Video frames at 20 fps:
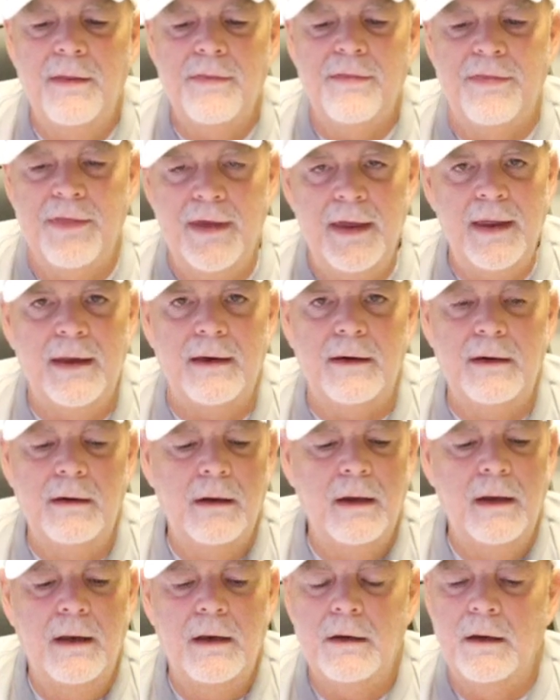
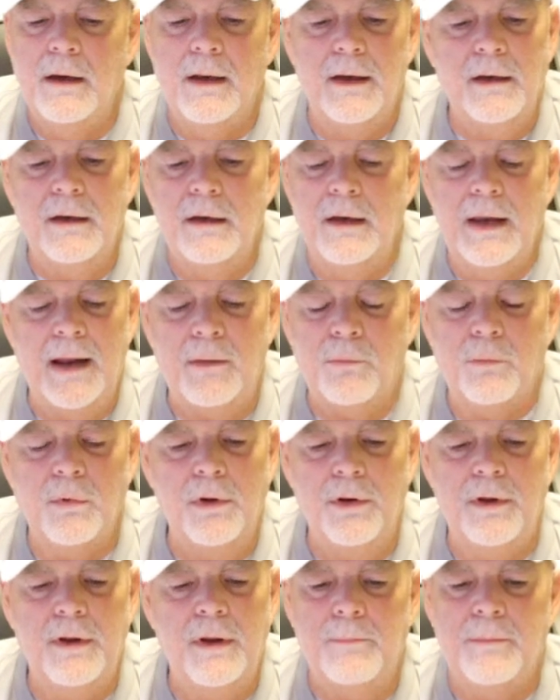Then, not
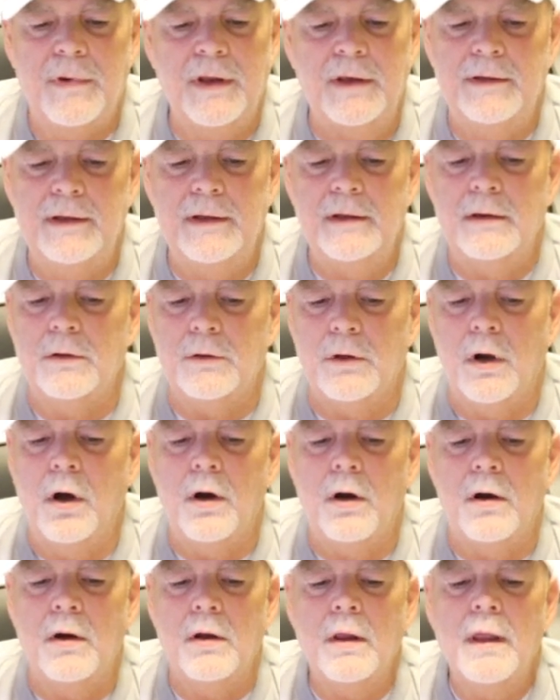really a big deal at
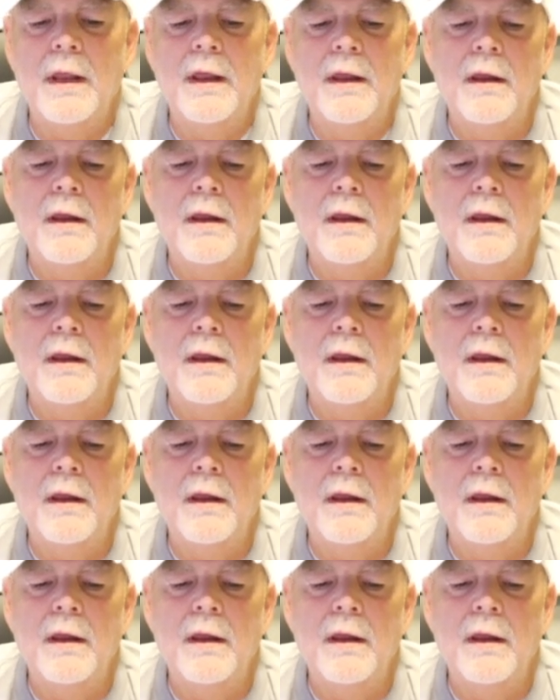all,